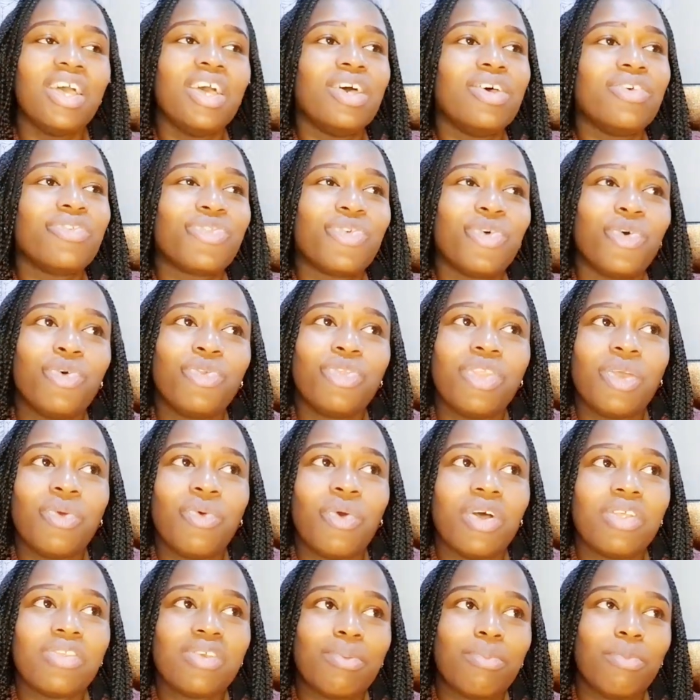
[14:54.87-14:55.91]
So they
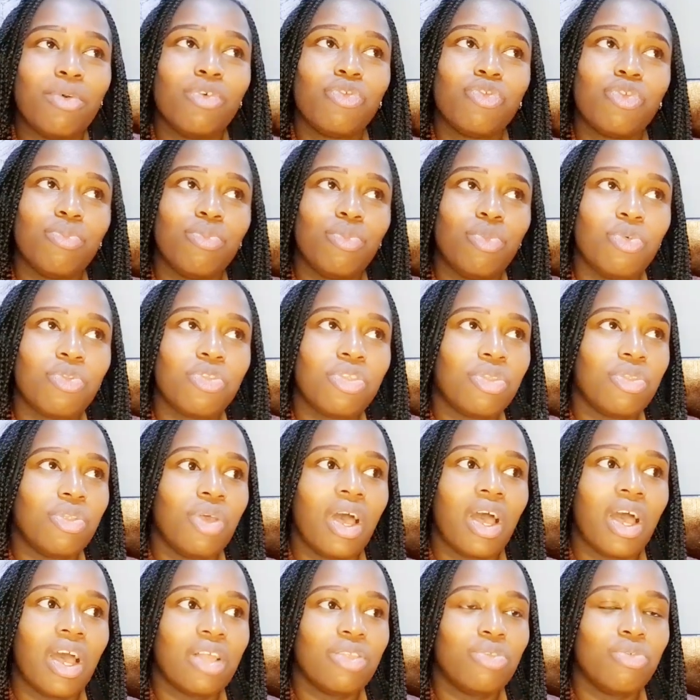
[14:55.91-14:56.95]
were supposed to put
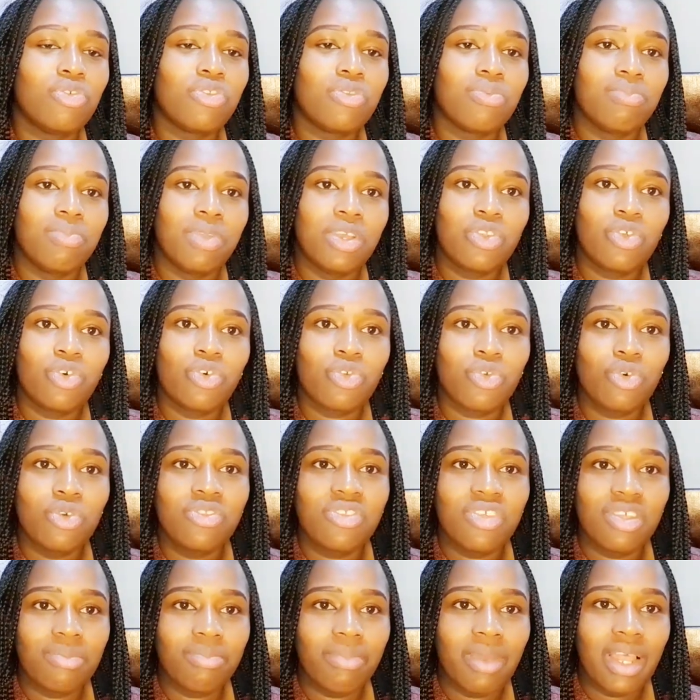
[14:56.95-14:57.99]
those metal rods
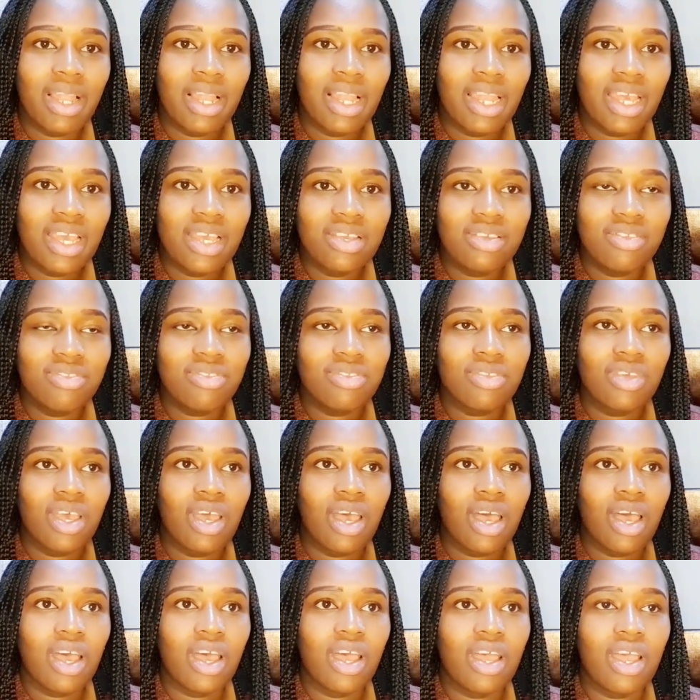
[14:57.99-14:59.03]
in my legs
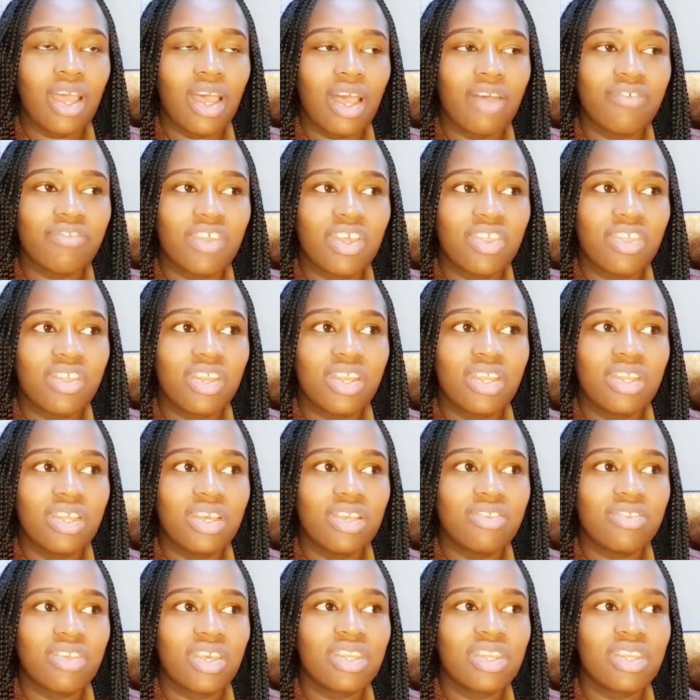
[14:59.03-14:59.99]
after 3 days.